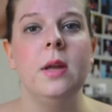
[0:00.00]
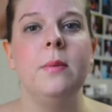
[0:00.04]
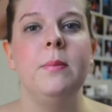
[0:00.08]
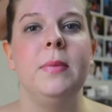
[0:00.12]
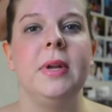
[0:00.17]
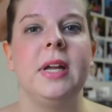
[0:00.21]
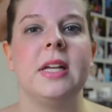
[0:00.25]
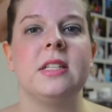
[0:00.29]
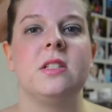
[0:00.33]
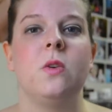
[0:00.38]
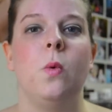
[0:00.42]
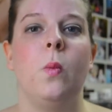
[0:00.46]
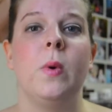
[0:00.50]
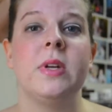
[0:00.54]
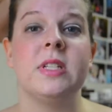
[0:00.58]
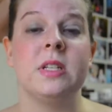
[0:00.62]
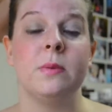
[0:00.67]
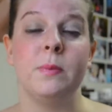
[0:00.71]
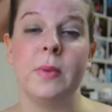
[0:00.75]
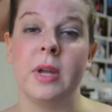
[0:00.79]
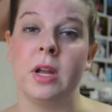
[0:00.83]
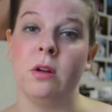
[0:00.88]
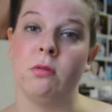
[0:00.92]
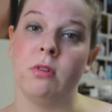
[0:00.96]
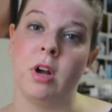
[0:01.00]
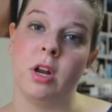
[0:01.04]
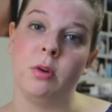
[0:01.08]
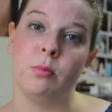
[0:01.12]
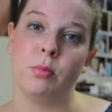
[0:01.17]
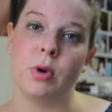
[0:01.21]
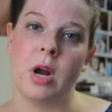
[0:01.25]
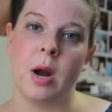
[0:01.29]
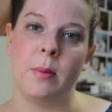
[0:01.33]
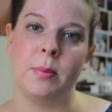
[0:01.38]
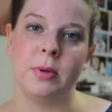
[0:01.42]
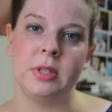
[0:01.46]
because it wasn't being run
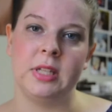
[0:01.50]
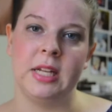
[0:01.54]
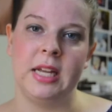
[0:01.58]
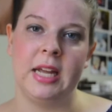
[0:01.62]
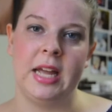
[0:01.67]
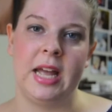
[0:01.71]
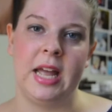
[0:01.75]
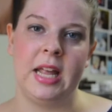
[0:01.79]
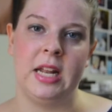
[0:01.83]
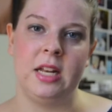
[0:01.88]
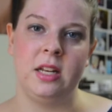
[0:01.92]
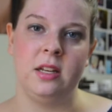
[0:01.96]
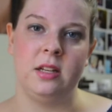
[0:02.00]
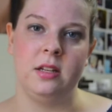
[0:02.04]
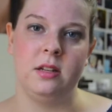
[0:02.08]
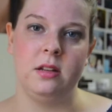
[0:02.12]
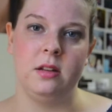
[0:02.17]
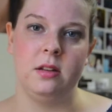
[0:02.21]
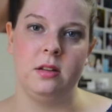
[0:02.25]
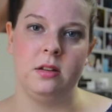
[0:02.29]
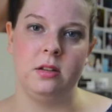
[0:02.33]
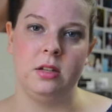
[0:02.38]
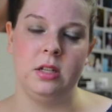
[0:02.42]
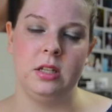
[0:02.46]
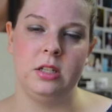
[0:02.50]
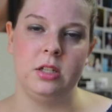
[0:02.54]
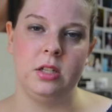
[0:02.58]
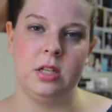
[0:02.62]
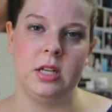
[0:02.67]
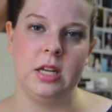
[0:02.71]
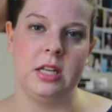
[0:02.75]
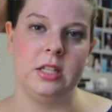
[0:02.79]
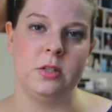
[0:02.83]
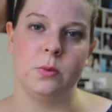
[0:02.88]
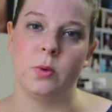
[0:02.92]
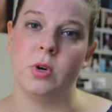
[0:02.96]
properly and
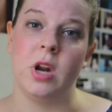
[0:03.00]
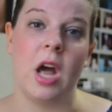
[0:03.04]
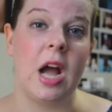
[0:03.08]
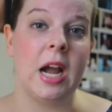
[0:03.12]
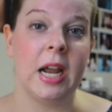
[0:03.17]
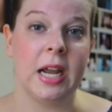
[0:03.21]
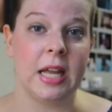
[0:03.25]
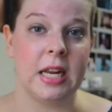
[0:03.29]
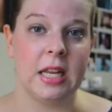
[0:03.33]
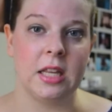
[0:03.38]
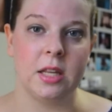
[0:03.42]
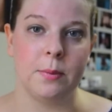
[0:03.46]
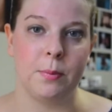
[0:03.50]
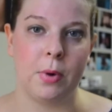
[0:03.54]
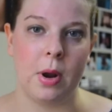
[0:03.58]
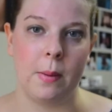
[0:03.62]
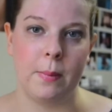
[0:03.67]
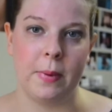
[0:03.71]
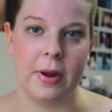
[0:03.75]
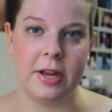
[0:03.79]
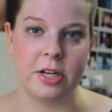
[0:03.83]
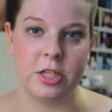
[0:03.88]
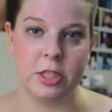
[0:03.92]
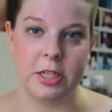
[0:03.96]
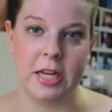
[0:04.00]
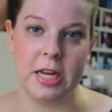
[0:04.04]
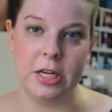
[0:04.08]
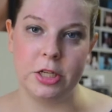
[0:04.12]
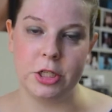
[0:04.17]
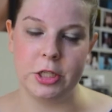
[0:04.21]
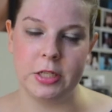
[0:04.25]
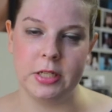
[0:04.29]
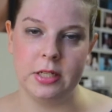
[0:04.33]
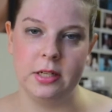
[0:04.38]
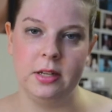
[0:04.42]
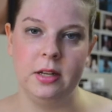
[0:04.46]
kids were not getting the proper
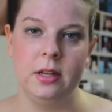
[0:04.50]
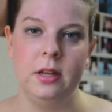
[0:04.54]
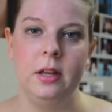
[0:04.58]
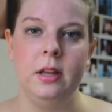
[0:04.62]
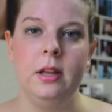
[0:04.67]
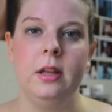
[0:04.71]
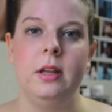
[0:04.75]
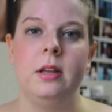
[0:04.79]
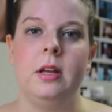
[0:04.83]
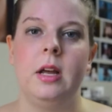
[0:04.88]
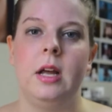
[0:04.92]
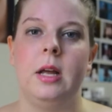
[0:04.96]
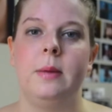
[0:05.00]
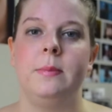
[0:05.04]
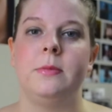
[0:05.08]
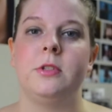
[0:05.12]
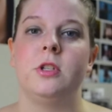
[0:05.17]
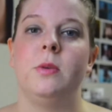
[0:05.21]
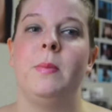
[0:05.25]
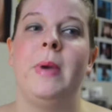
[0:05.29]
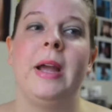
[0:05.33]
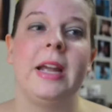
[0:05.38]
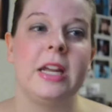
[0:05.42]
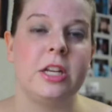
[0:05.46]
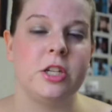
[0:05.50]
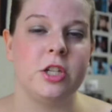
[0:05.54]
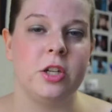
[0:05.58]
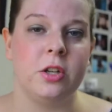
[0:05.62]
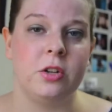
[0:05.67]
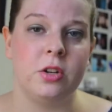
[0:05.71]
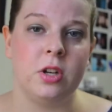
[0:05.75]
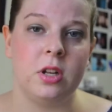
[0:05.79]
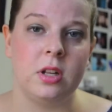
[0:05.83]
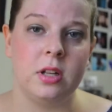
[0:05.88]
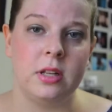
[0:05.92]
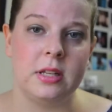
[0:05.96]
education. So Maggie
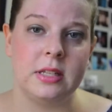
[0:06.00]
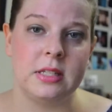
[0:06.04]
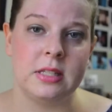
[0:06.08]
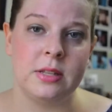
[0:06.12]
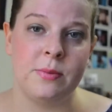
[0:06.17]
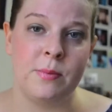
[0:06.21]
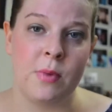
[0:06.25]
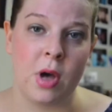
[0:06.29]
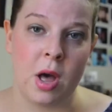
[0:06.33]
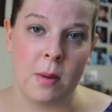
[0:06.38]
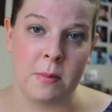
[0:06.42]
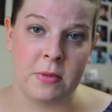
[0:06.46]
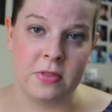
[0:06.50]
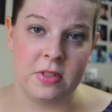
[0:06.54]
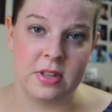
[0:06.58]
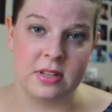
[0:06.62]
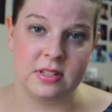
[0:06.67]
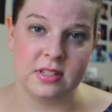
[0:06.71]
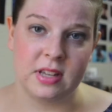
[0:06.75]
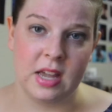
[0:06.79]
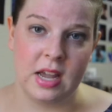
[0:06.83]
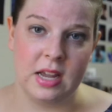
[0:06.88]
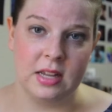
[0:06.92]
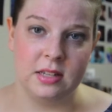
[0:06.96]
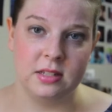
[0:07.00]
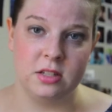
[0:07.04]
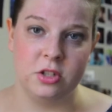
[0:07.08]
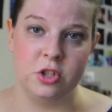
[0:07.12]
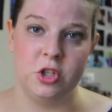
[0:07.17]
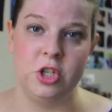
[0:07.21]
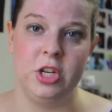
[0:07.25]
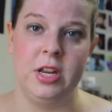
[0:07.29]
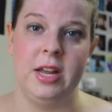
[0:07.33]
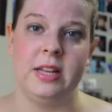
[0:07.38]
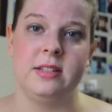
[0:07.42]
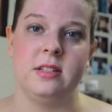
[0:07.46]
Gyllenhaal is the mom in this case, and
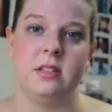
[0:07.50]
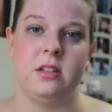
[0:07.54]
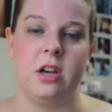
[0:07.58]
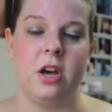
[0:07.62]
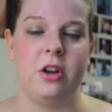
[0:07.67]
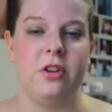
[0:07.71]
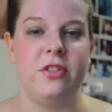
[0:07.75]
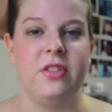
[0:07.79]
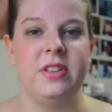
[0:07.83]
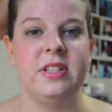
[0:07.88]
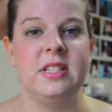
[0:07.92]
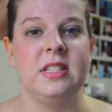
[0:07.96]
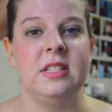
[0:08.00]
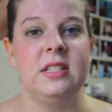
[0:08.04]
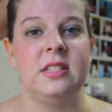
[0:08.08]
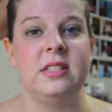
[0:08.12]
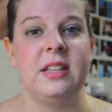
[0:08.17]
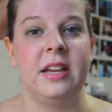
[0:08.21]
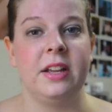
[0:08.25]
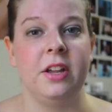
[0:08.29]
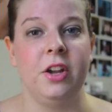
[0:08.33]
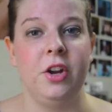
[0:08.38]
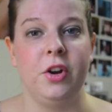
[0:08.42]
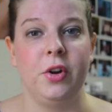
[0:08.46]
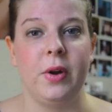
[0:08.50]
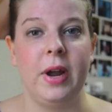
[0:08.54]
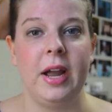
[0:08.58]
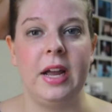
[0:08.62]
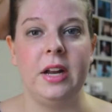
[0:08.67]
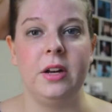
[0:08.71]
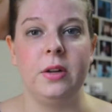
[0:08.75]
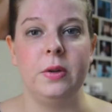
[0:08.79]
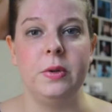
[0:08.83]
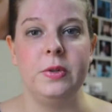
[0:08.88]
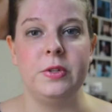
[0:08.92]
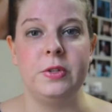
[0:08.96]
she has a daughter that's in the 2nd
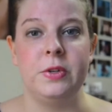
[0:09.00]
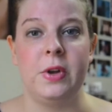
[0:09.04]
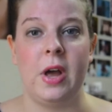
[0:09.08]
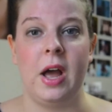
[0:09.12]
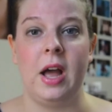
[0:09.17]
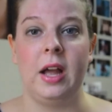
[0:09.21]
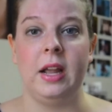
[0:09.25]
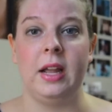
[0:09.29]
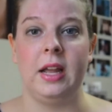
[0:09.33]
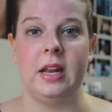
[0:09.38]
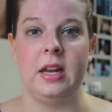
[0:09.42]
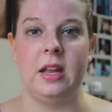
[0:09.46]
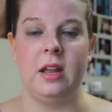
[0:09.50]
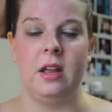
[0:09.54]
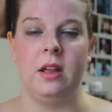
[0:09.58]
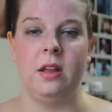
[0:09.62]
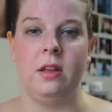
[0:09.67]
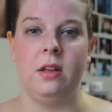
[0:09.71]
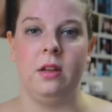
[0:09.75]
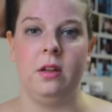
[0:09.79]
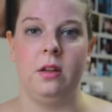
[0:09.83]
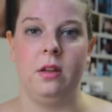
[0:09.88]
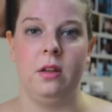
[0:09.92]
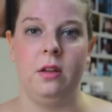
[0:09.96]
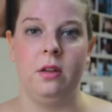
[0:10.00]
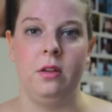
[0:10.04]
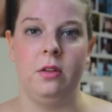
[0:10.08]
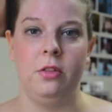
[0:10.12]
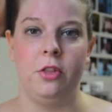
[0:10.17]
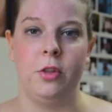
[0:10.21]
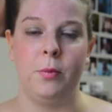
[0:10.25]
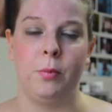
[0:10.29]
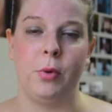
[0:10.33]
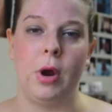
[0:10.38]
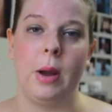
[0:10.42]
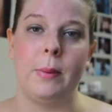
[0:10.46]
grade who's not getting
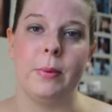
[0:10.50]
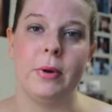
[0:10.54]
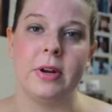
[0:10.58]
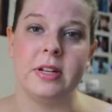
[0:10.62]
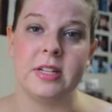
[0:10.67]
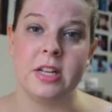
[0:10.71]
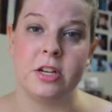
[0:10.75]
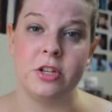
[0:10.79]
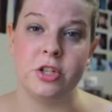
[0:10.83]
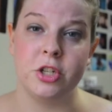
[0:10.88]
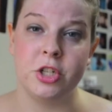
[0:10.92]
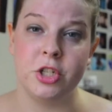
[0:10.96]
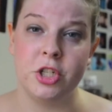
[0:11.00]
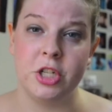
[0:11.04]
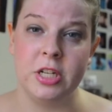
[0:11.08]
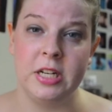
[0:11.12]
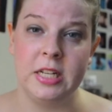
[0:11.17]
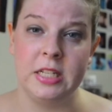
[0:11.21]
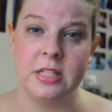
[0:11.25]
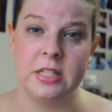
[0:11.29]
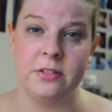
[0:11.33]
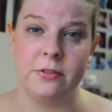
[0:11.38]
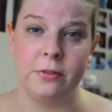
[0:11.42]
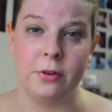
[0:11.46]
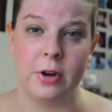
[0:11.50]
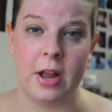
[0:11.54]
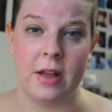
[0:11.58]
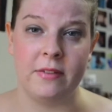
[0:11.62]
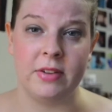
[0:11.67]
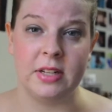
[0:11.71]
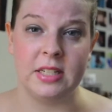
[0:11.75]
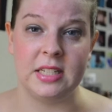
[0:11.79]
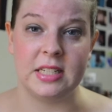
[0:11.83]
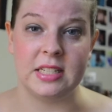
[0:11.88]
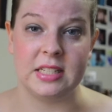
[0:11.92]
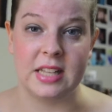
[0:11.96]
the proper attention she needs for
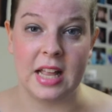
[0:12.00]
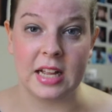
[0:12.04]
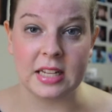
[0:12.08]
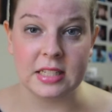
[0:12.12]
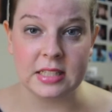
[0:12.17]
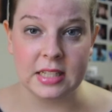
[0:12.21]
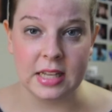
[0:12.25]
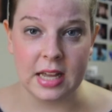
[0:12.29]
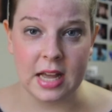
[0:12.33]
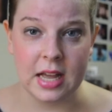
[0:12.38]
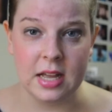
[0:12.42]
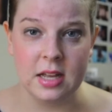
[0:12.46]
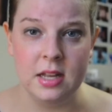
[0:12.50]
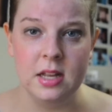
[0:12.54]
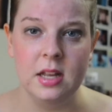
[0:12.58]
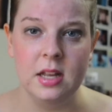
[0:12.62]
having dyslexia.